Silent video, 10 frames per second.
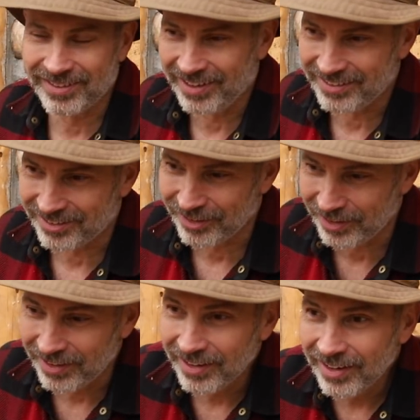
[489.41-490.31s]
that, so
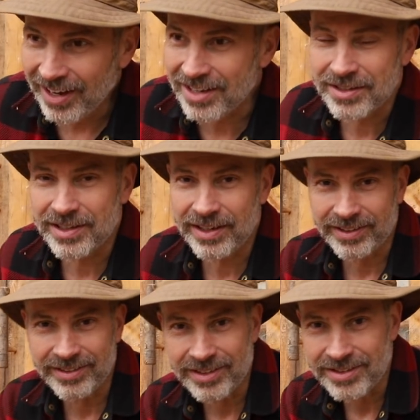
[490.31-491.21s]
I hesitate
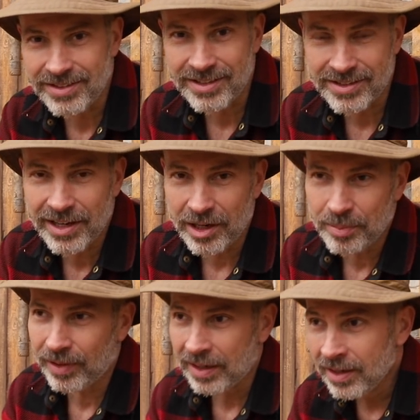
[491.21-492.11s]
to say it,
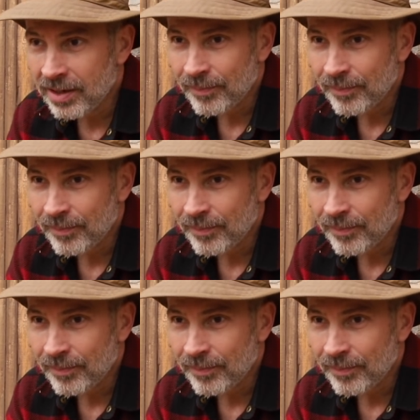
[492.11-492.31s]
but